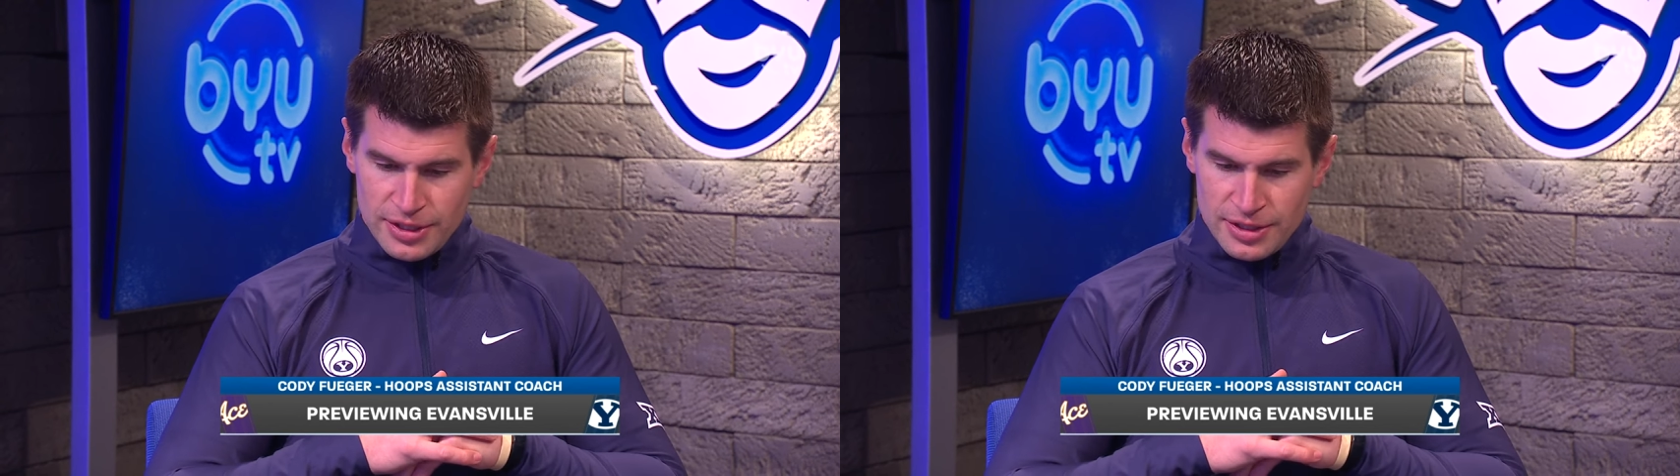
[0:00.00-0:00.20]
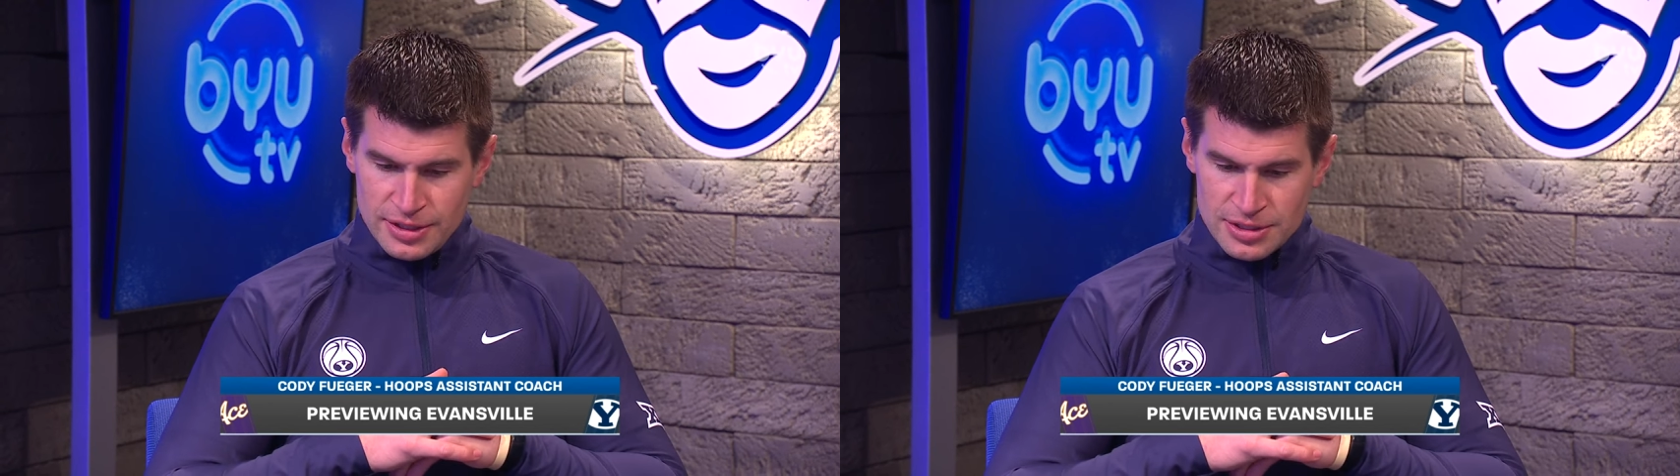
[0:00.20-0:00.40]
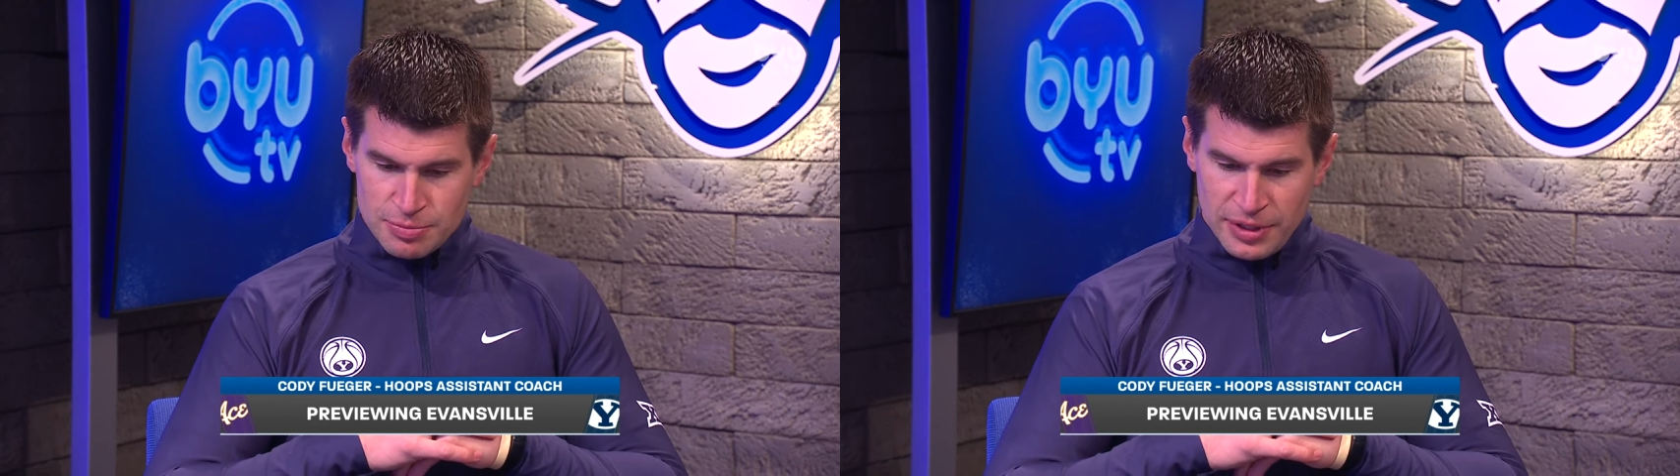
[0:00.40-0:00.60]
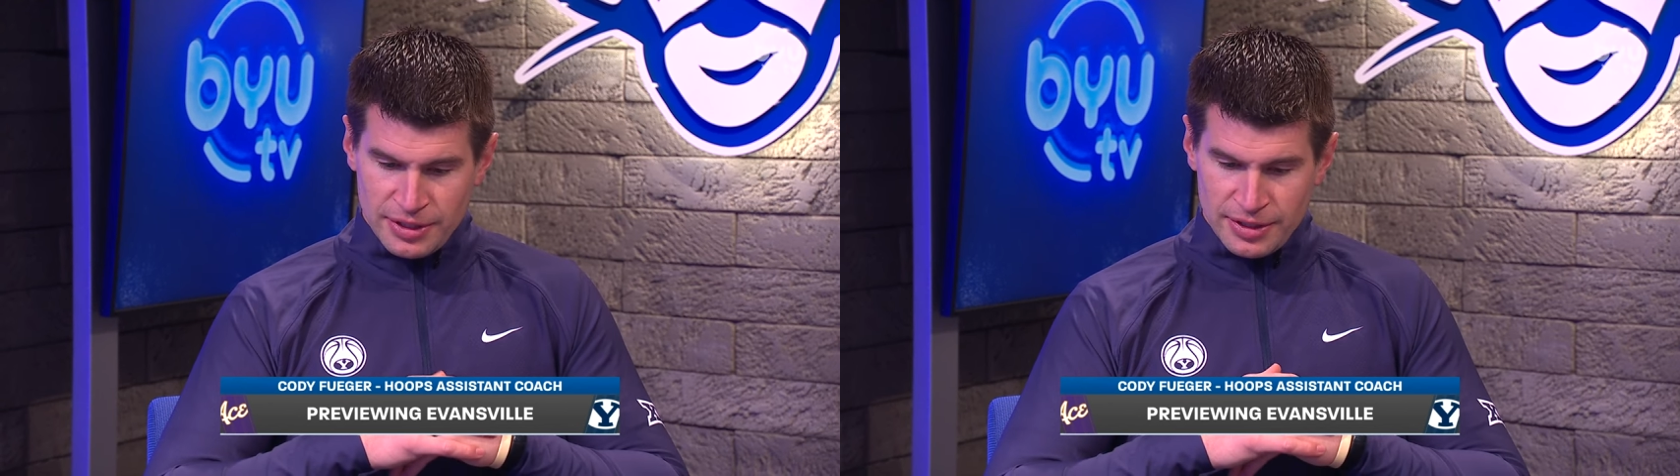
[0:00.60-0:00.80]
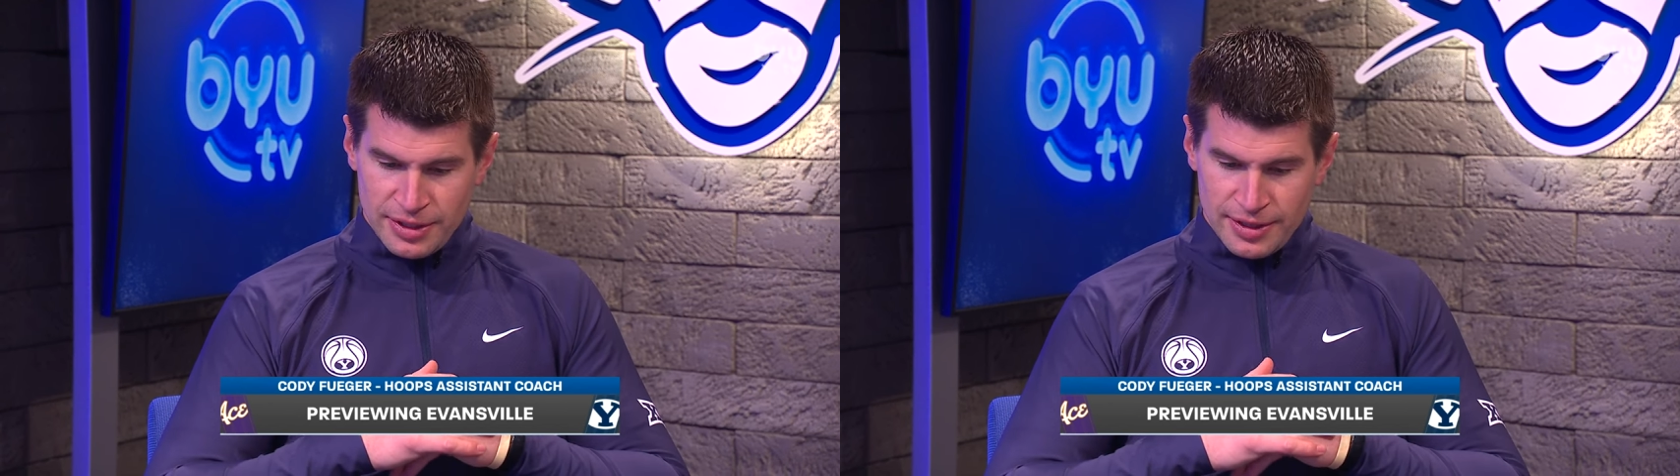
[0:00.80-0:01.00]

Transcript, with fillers: it, has been.